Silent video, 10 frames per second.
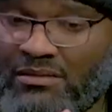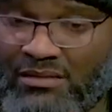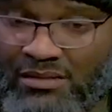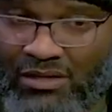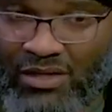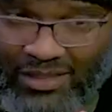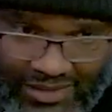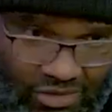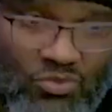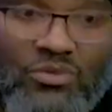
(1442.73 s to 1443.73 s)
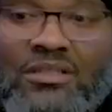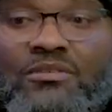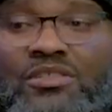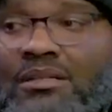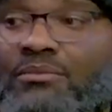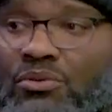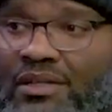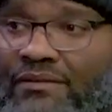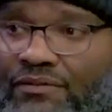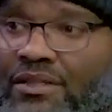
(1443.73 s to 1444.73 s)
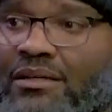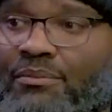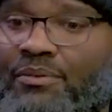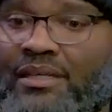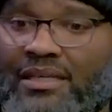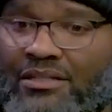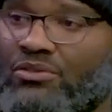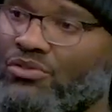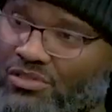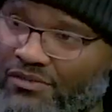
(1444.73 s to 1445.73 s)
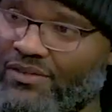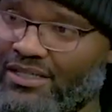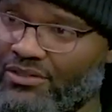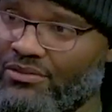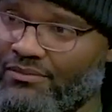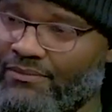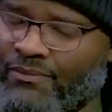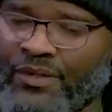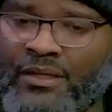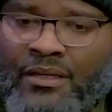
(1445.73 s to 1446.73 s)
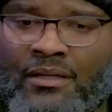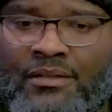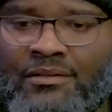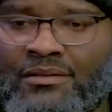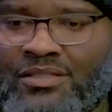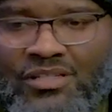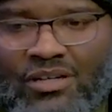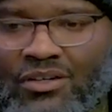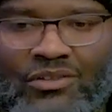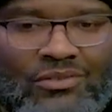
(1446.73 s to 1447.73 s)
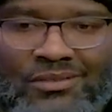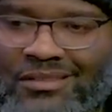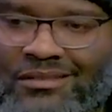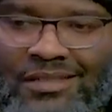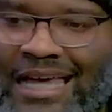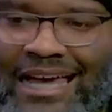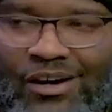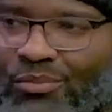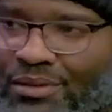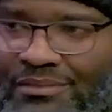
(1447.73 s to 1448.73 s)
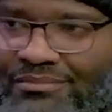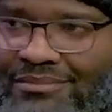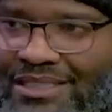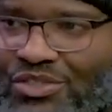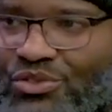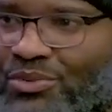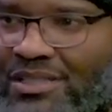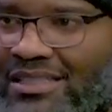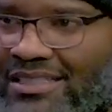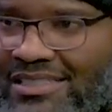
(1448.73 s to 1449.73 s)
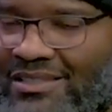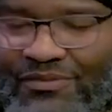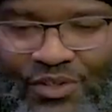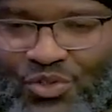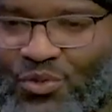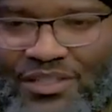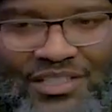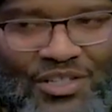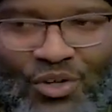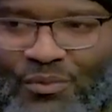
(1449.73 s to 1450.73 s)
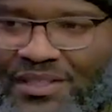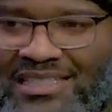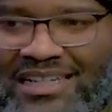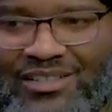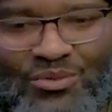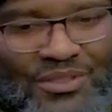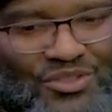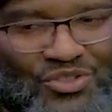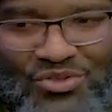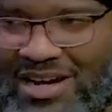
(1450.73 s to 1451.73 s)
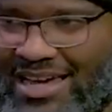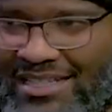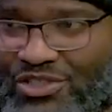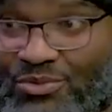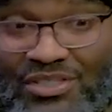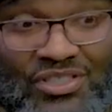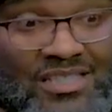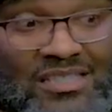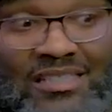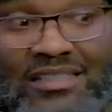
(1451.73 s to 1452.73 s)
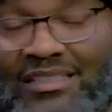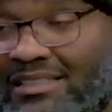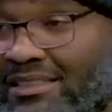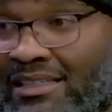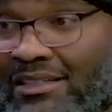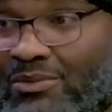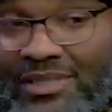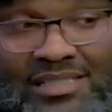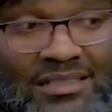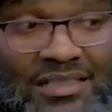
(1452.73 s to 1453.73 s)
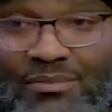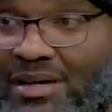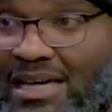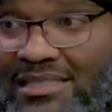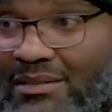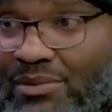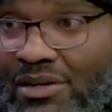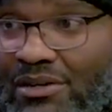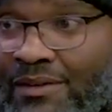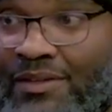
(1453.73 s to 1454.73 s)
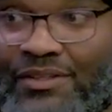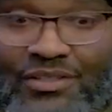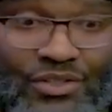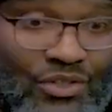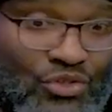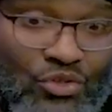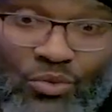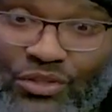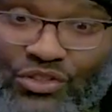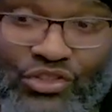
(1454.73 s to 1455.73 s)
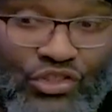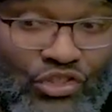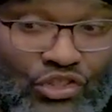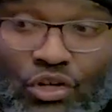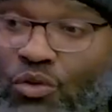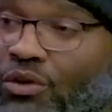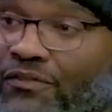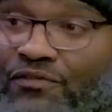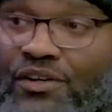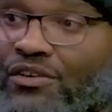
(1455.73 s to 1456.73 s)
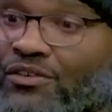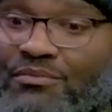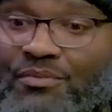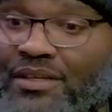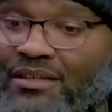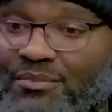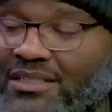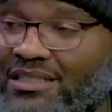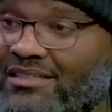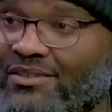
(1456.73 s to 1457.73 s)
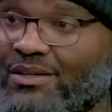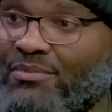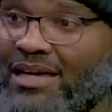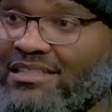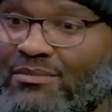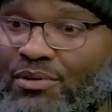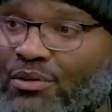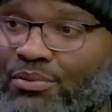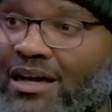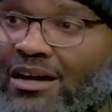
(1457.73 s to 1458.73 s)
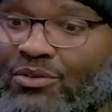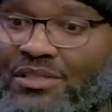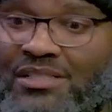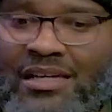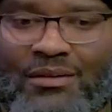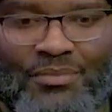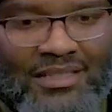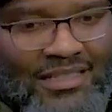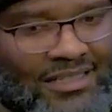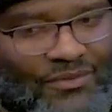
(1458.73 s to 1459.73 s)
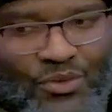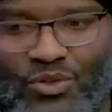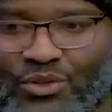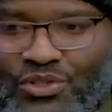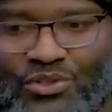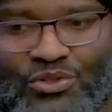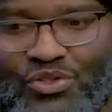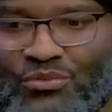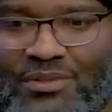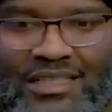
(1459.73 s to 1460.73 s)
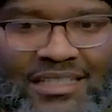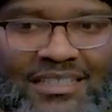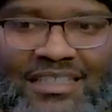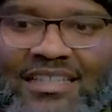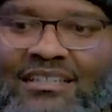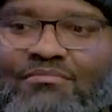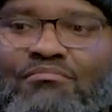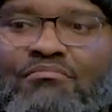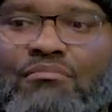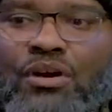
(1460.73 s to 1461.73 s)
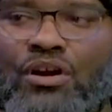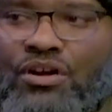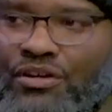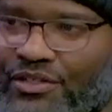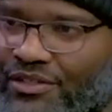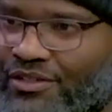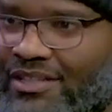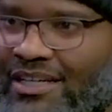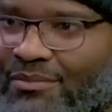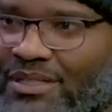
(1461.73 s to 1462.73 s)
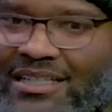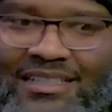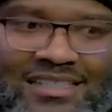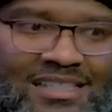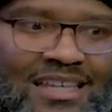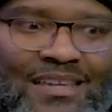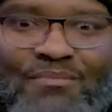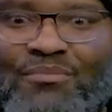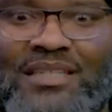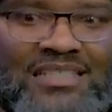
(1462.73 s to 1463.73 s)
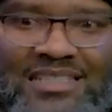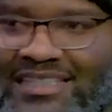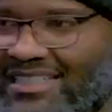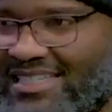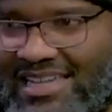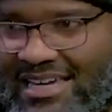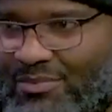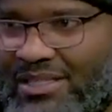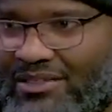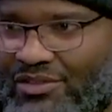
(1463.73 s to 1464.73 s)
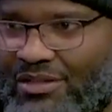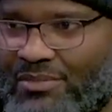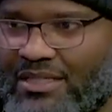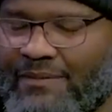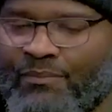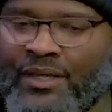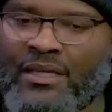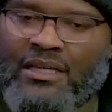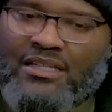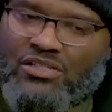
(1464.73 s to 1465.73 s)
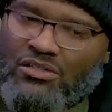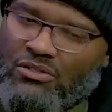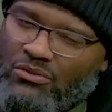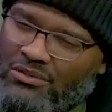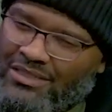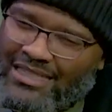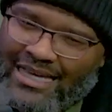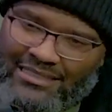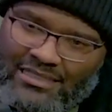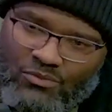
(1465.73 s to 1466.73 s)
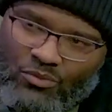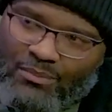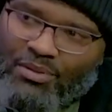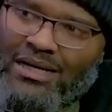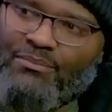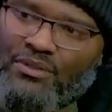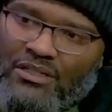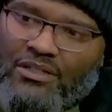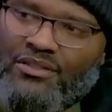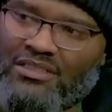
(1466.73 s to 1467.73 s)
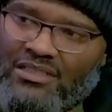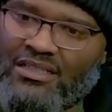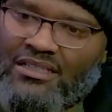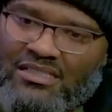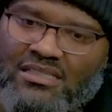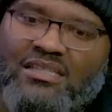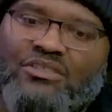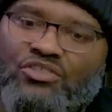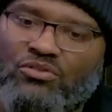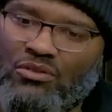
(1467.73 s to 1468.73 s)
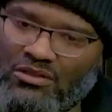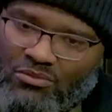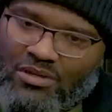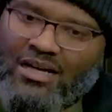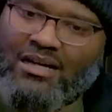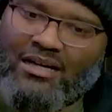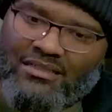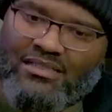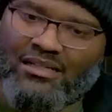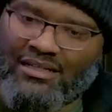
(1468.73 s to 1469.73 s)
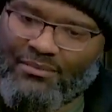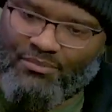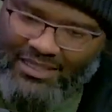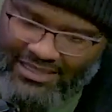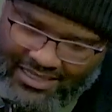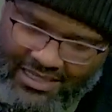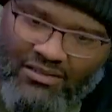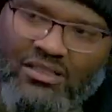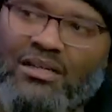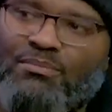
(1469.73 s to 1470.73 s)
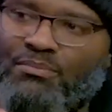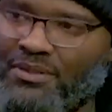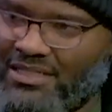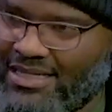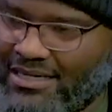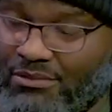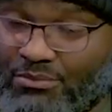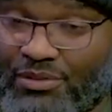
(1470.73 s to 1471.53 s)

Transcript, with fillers: the audience will at some point flip and crucify you. Mm -hmm the song, the the album that you released. The first one, dope. The second one, trash. We just seen it recently in basketball. Mm -hmm. Girls who were so affirmed because of their basketball prowess, but then if you go on social media getting murdered because they missed an assignment. You mm -hmm. know what I mm-hmm. mean? And so that's what popularity does. It takes you on the rise, up and down, up and down.